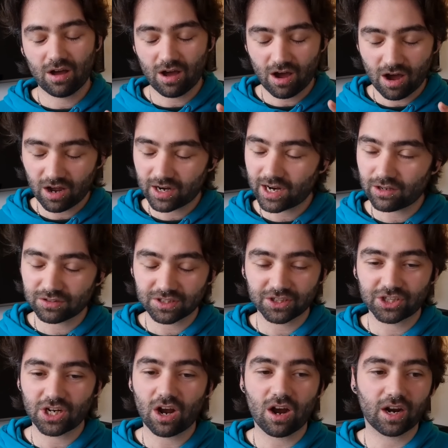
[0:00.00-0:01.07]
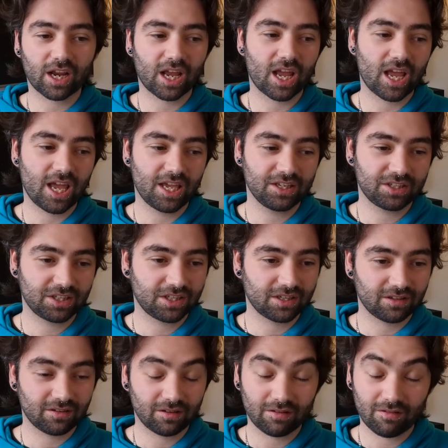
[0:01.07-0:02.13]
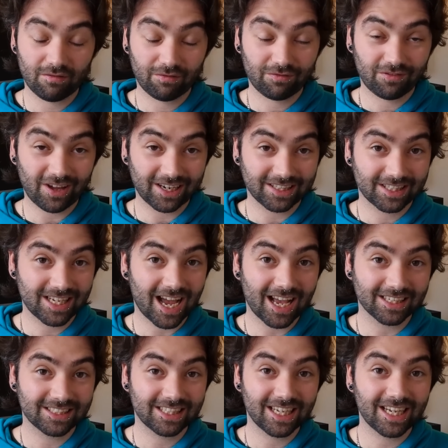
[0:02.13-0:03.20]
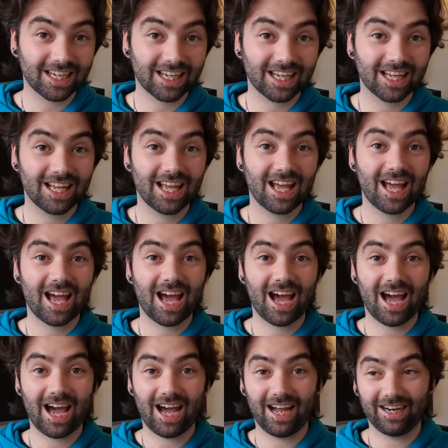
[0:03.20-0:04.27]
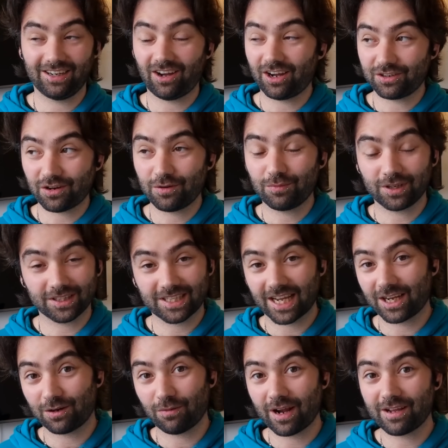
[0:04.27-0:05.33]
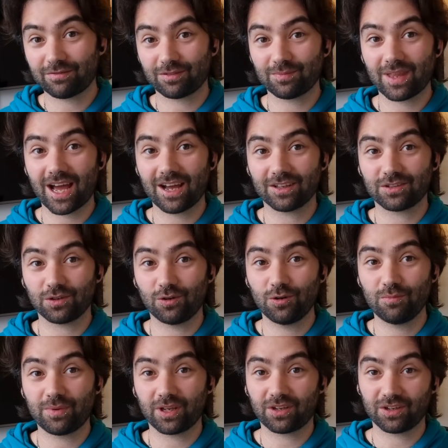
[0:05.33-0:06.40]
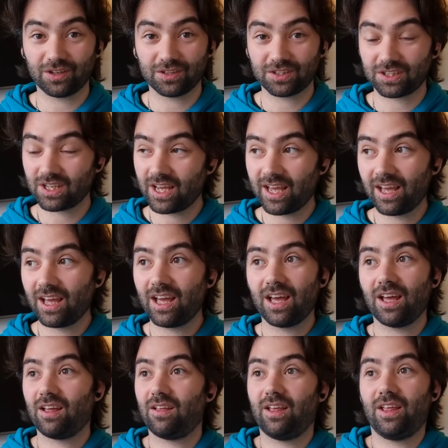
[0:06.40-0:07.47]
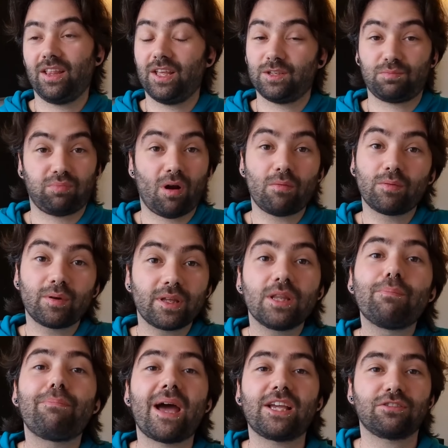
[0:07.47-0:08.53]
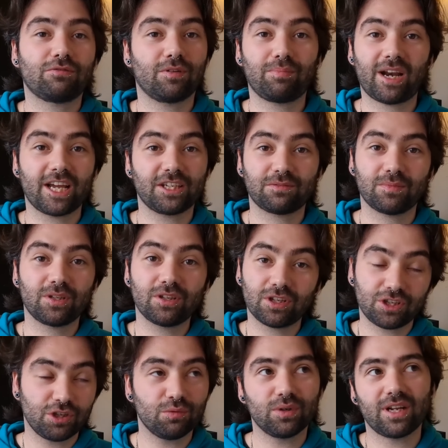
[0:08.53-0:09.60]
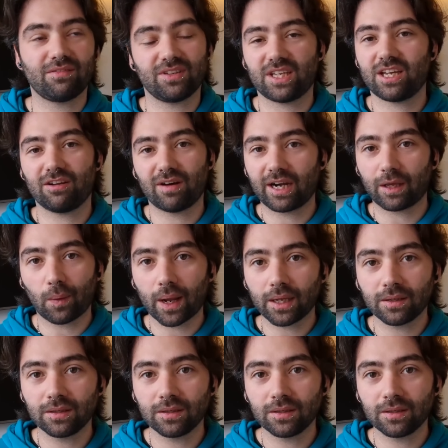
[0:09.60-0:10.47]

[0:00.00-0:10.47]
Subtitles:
Harnell's LeChuck is fantastic, and I don't want to take away from that at all, because it's probably the best replacement that you would ever hear anyway.